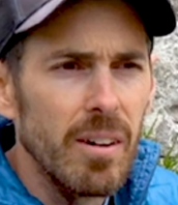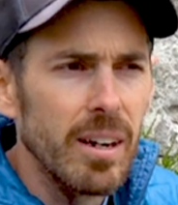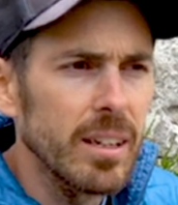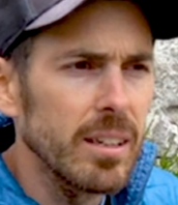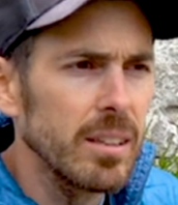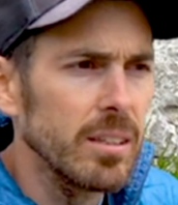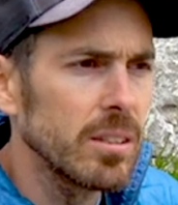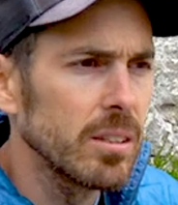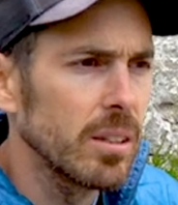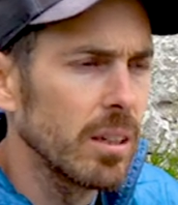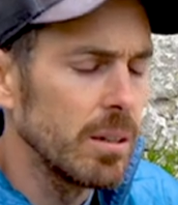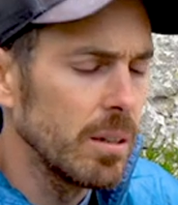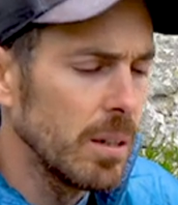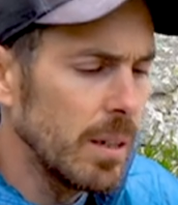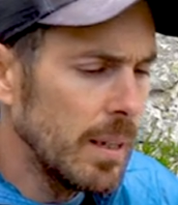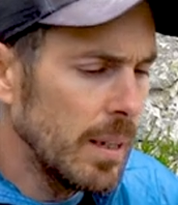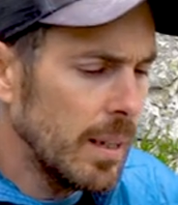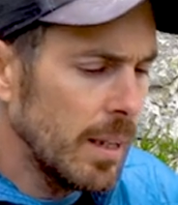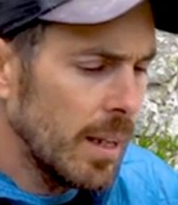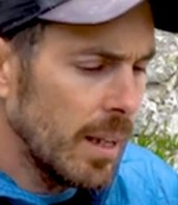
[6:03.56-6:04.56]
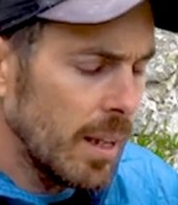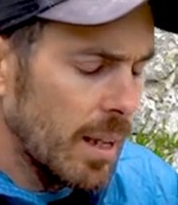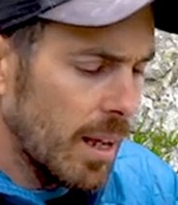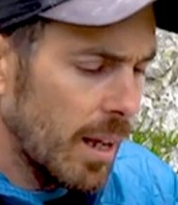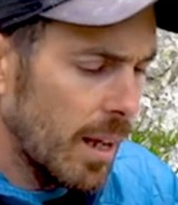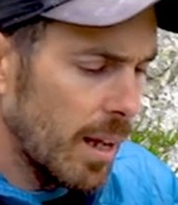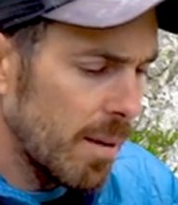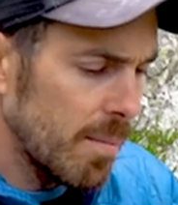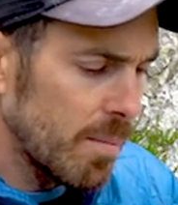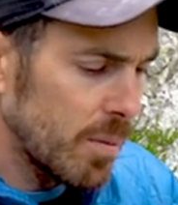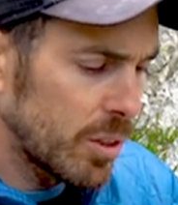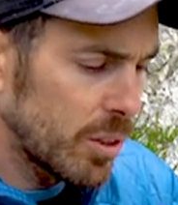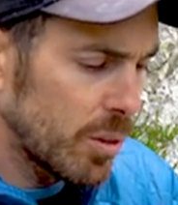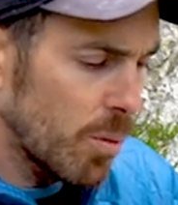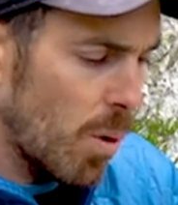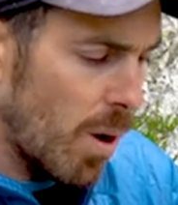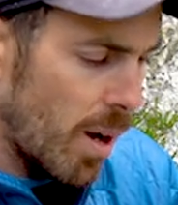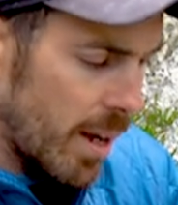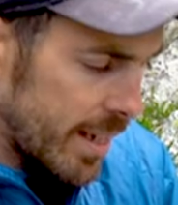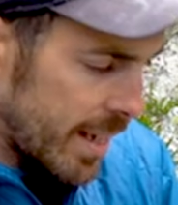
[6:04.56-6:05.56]
reckon so. Um,
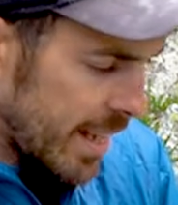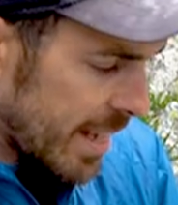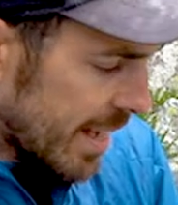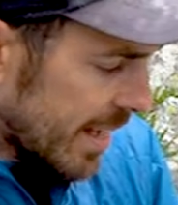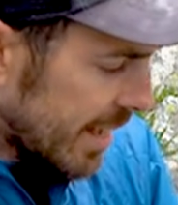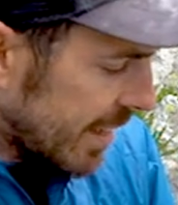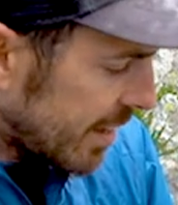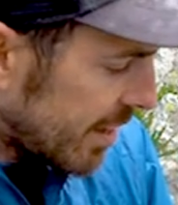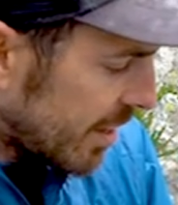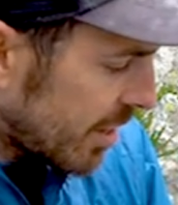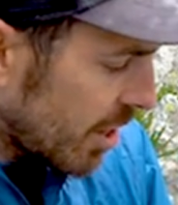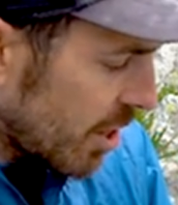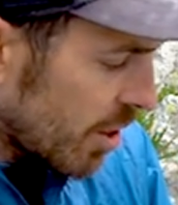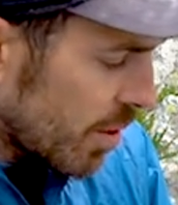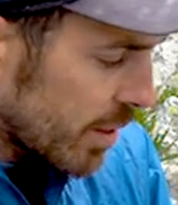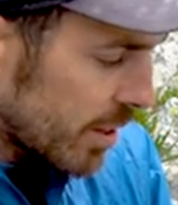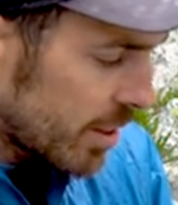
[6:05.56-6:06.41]
so what I need to do